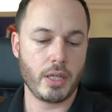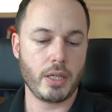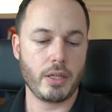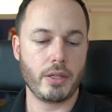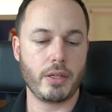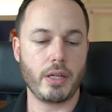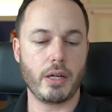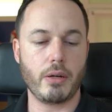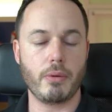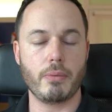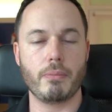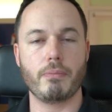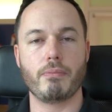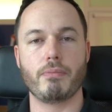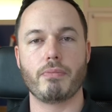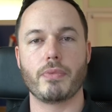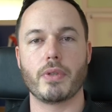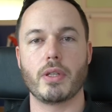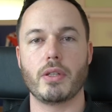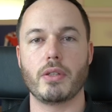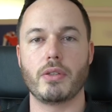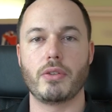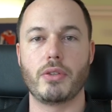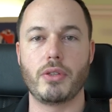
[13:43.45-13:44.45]
Now,
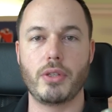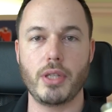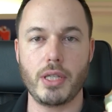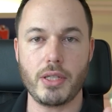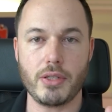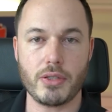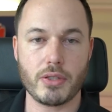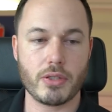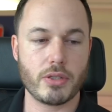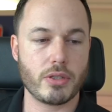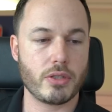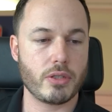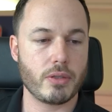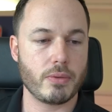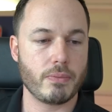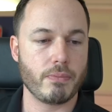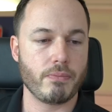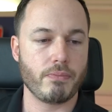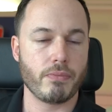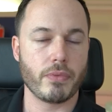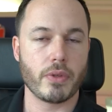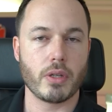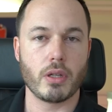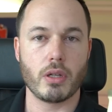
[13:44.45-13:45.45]
discs
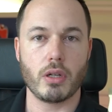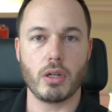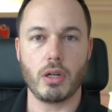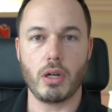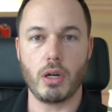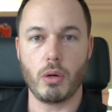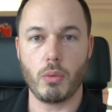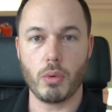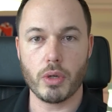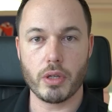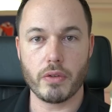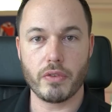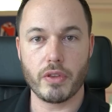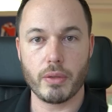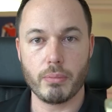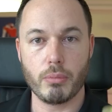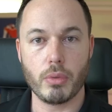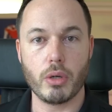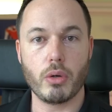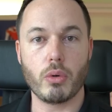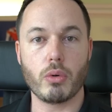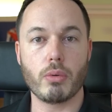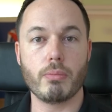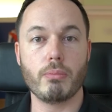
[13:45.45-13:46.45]
are one of the
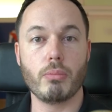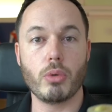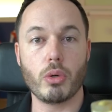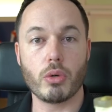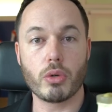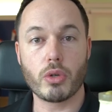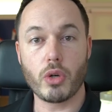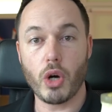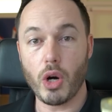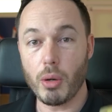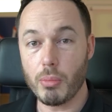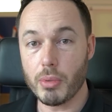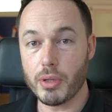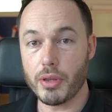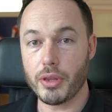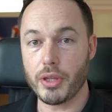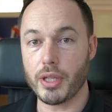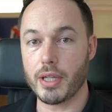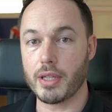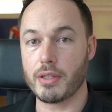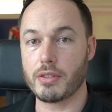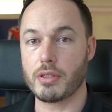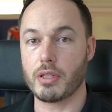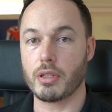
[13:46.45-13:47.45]
more common
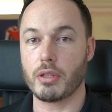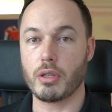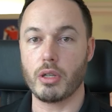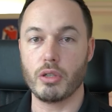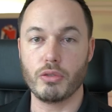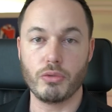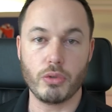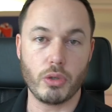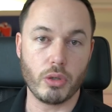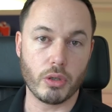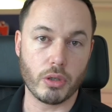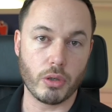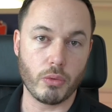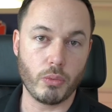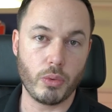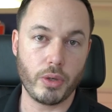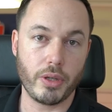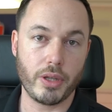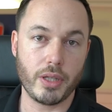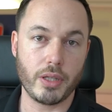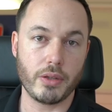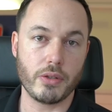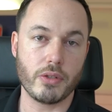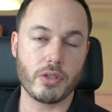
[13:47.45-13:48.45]
things that go wrong
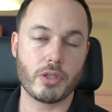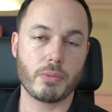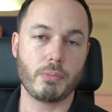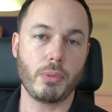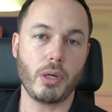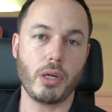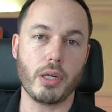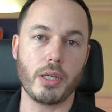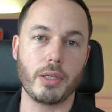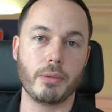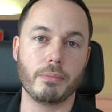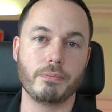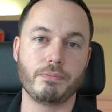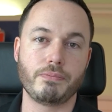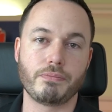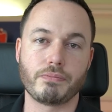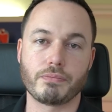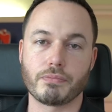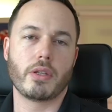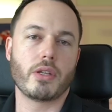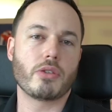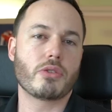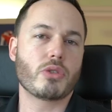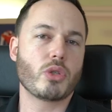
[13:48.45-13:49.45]
within the spine.
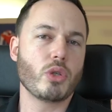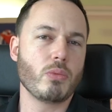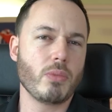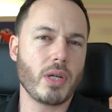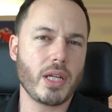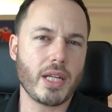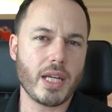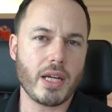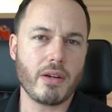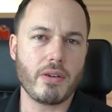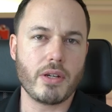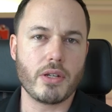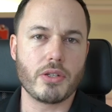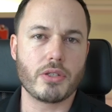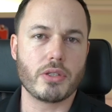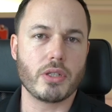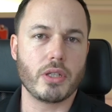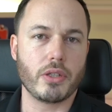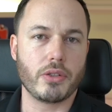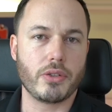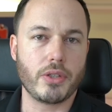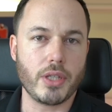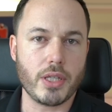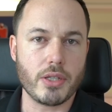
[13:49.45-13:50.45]
There's two main areas
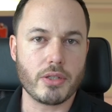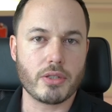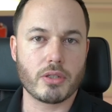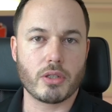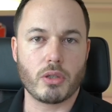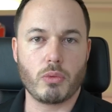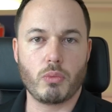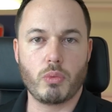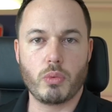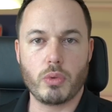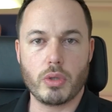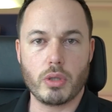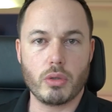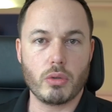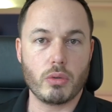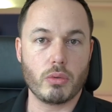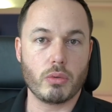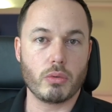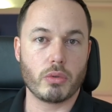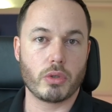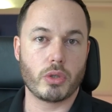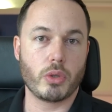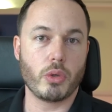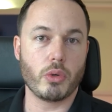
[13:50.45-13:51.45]
that a disc
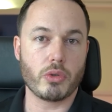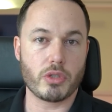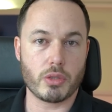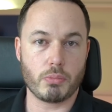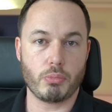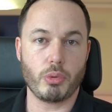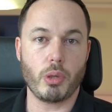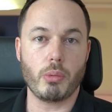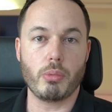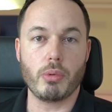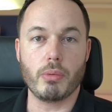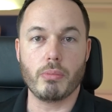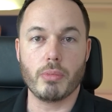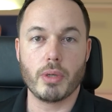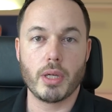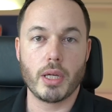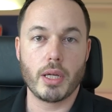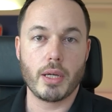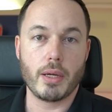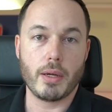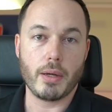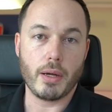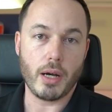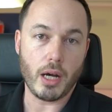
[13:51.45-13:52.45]
will cause a problem:
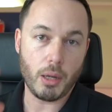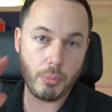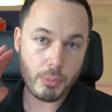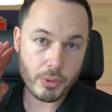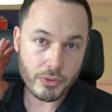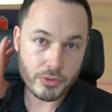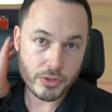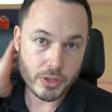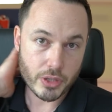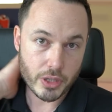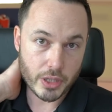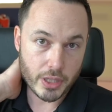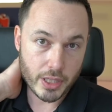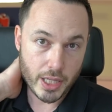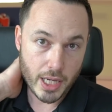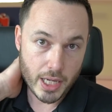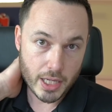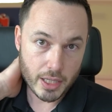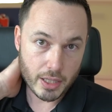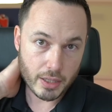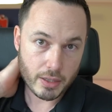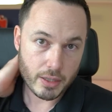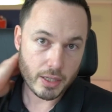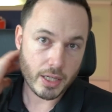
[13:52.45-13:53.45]
up into the
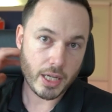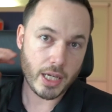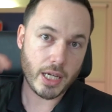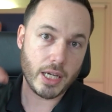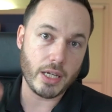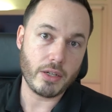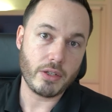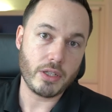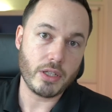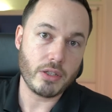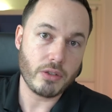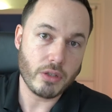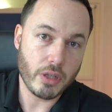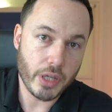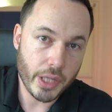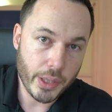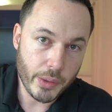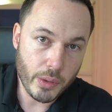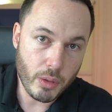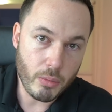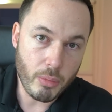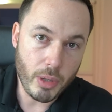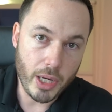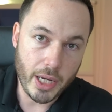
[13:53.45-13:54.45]
neck and in the
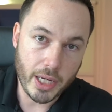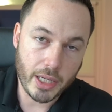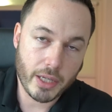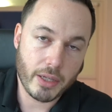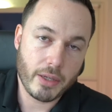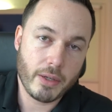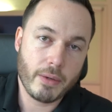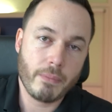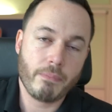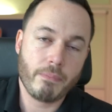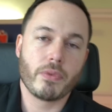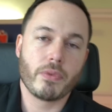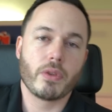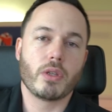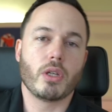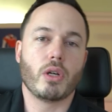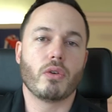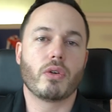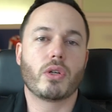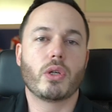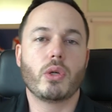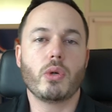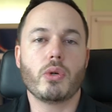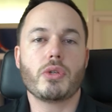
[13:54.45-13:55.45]
lower back.
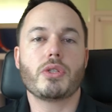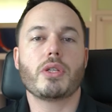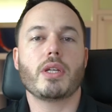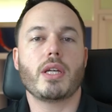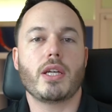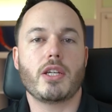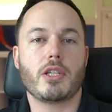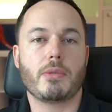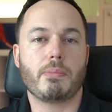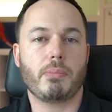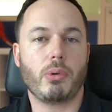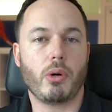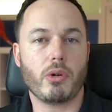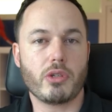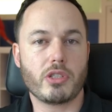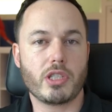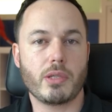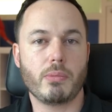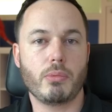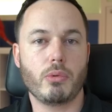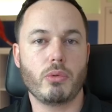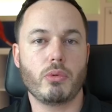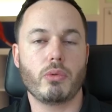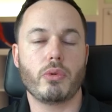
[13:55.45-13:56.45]
Of course, it is
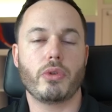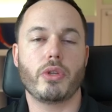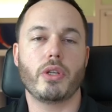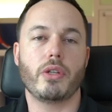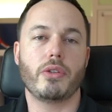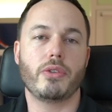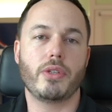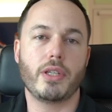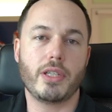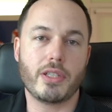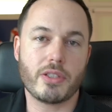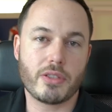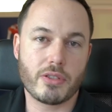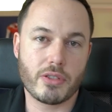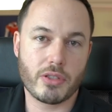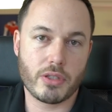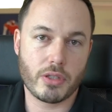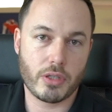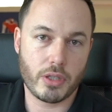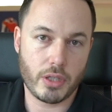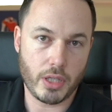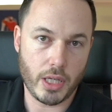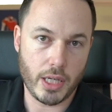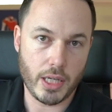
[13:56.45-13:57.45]
possible that discs
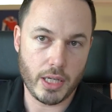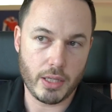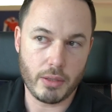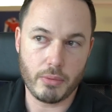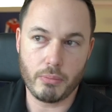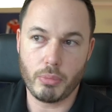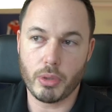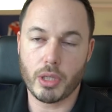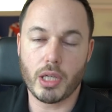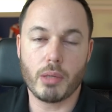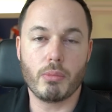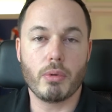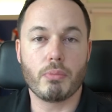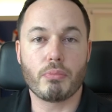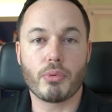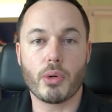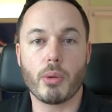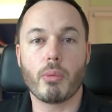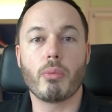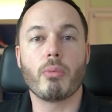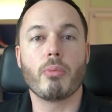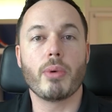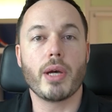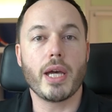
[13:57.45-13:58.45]
can become a
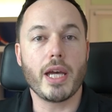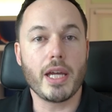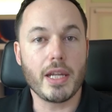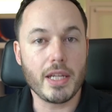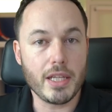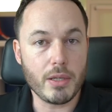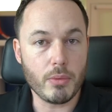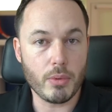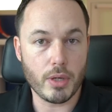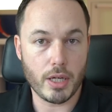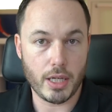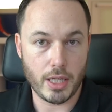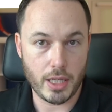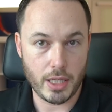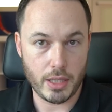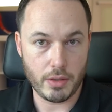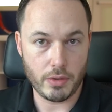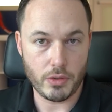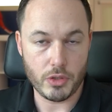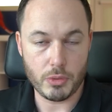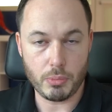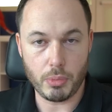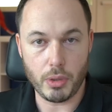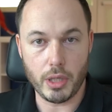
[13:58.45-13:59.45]
problem anywhere
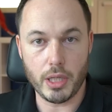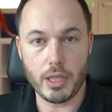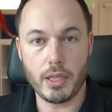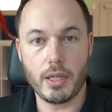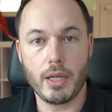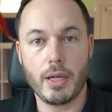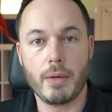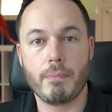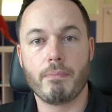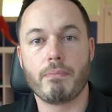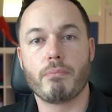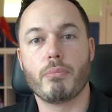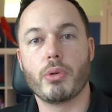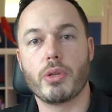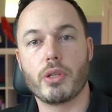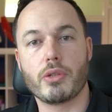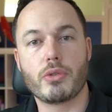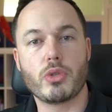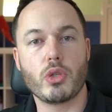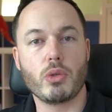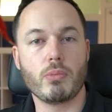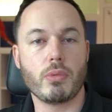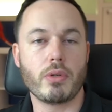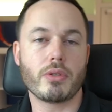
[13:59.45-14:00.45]
in the spine, but the
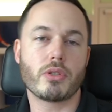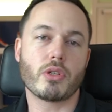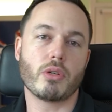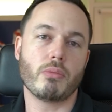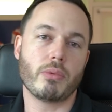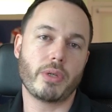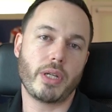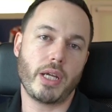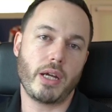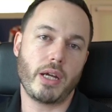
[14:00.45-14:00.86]
two most common